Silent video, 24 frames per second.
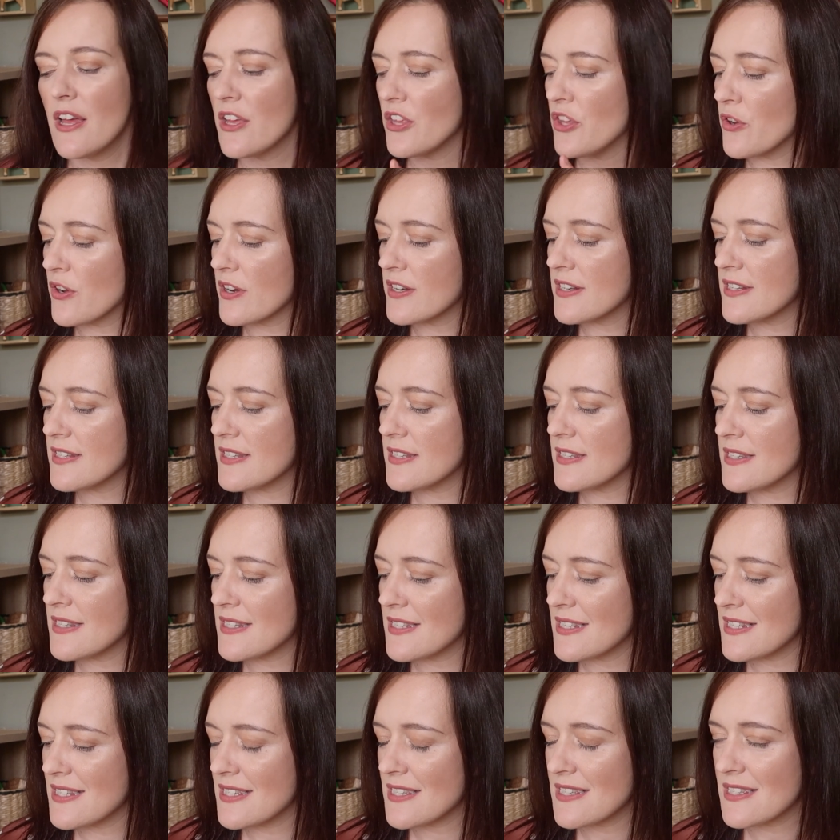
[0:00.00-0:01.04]
You can
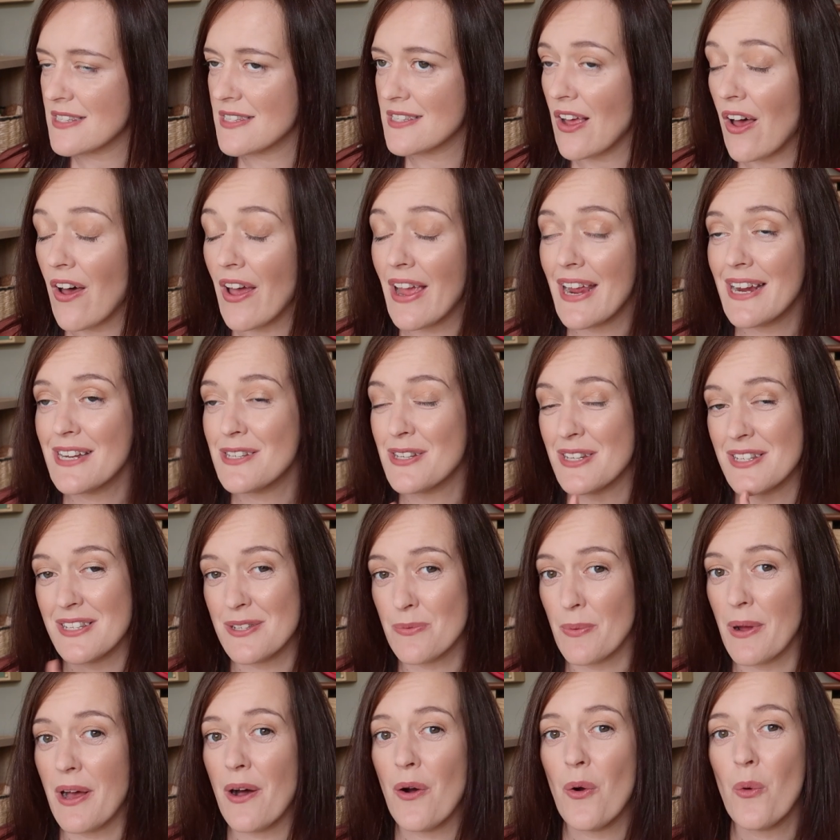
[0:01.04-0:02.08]
decide as
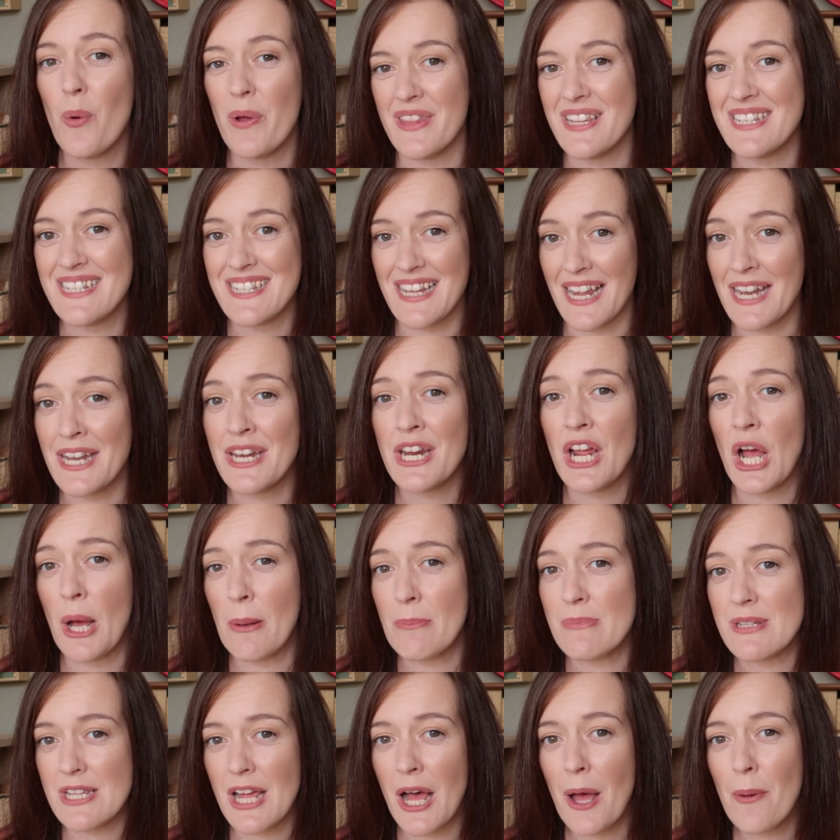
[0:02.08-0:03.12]
well when the sun
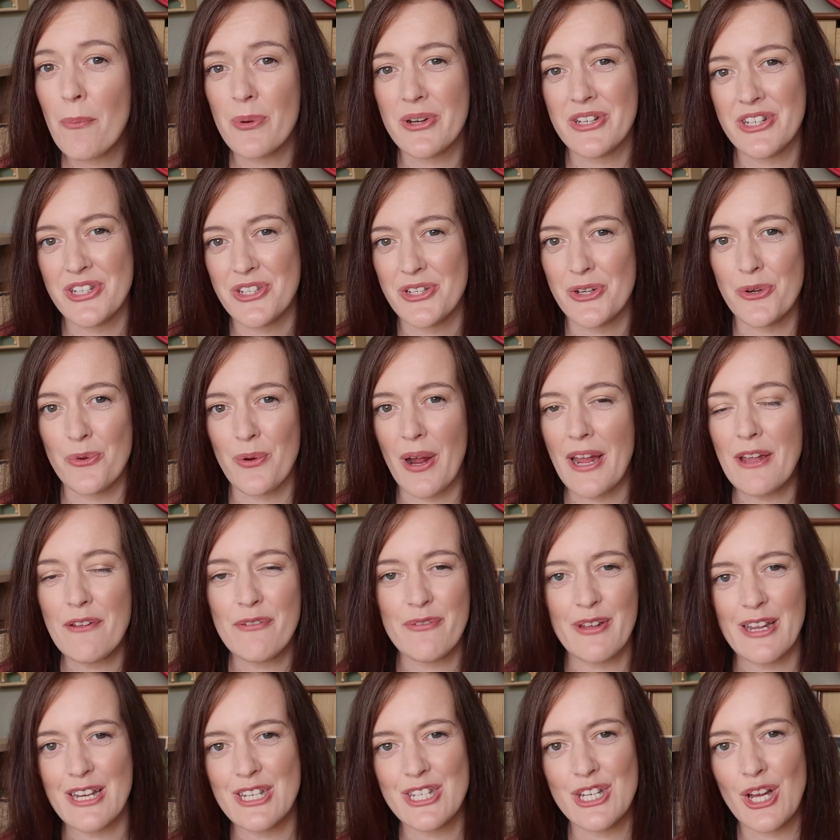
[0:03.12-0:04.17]
comes up, which is a great
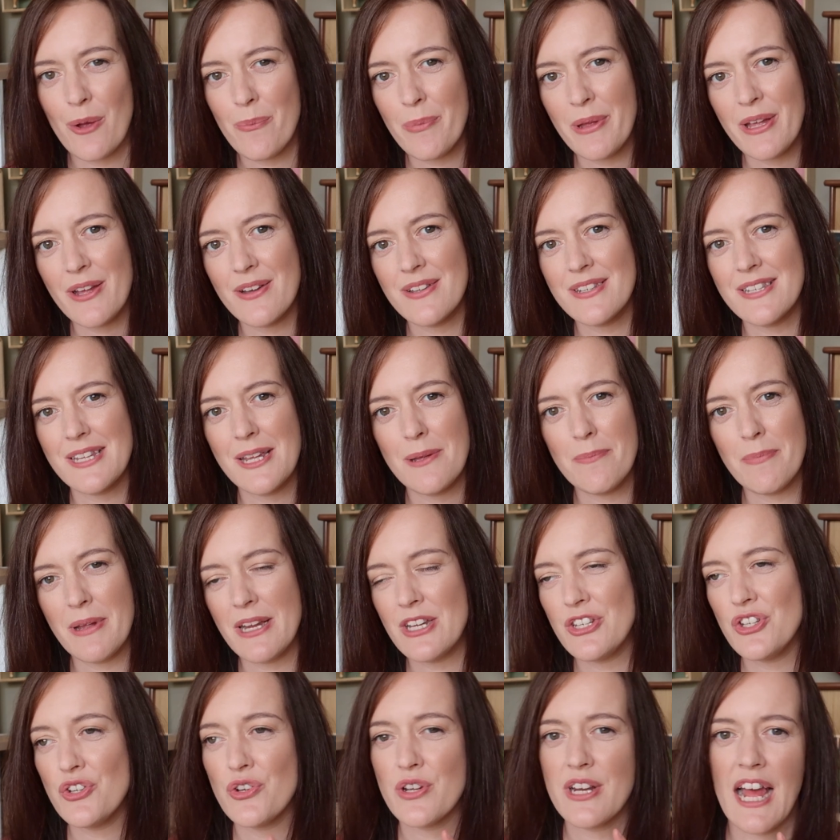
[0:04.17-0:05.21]
feature because it
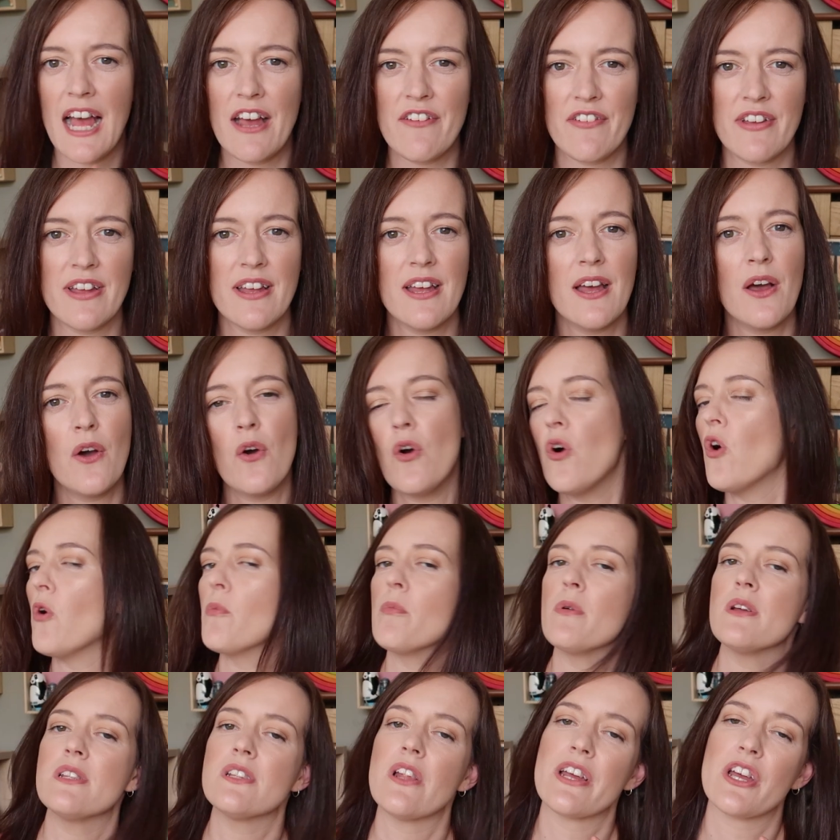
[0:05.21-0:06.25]
means you can have it
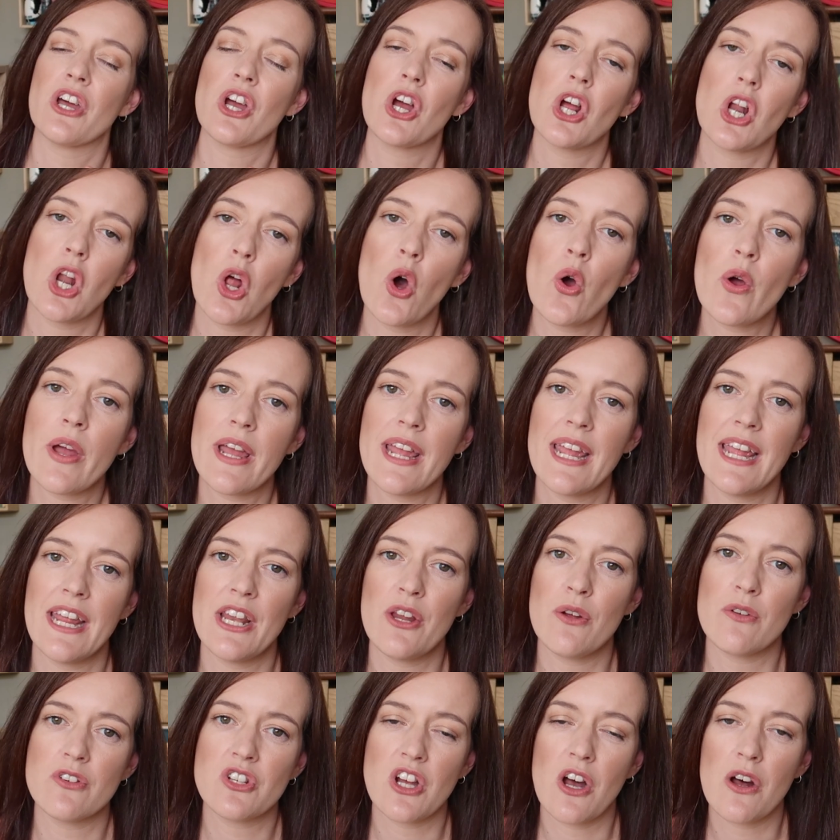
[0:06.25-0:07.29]
almost like a clock in
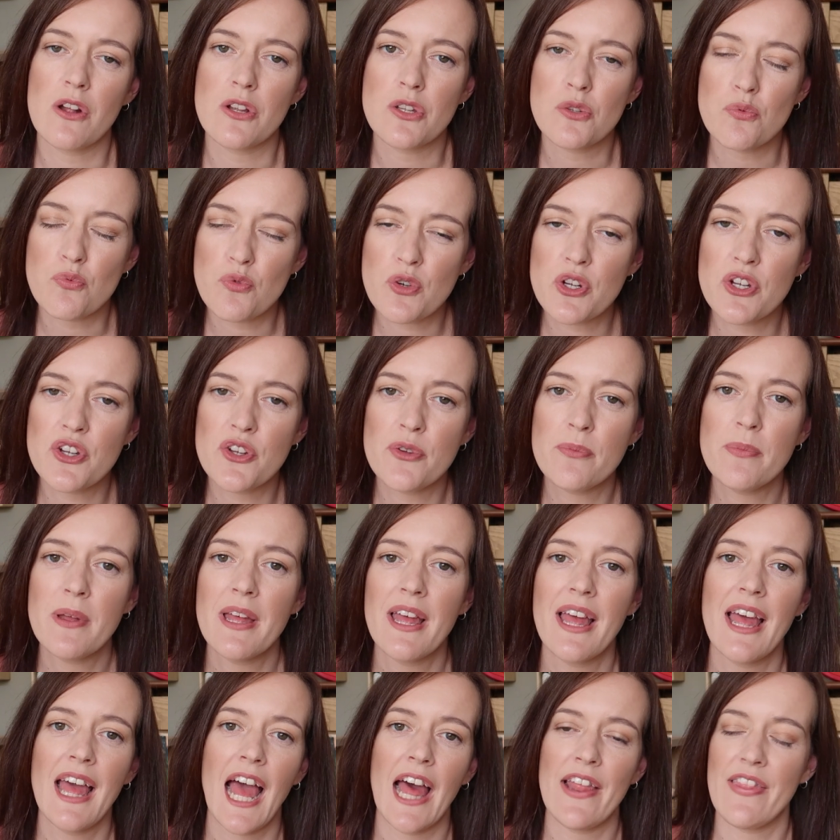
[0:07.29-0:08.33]
your child's room
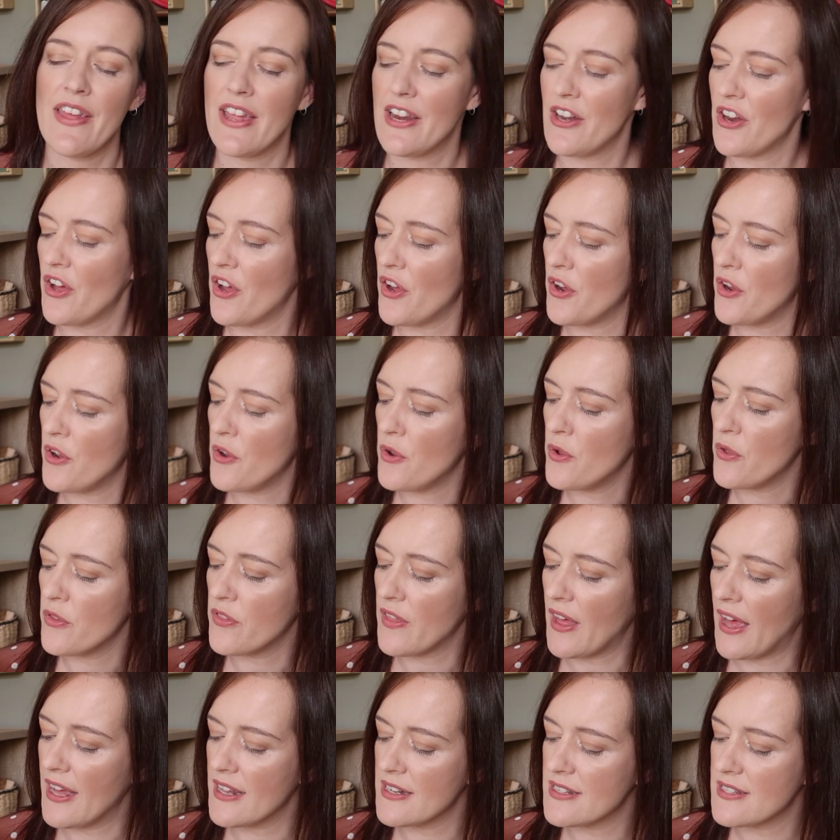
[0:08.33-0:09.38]
and they know
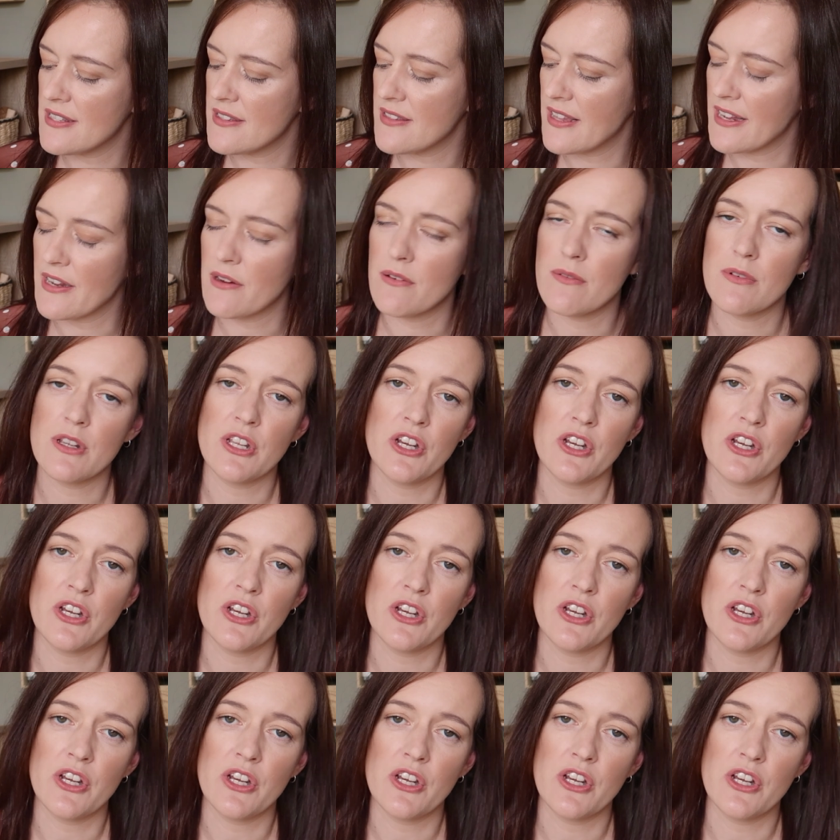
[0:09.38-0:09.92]
that they can,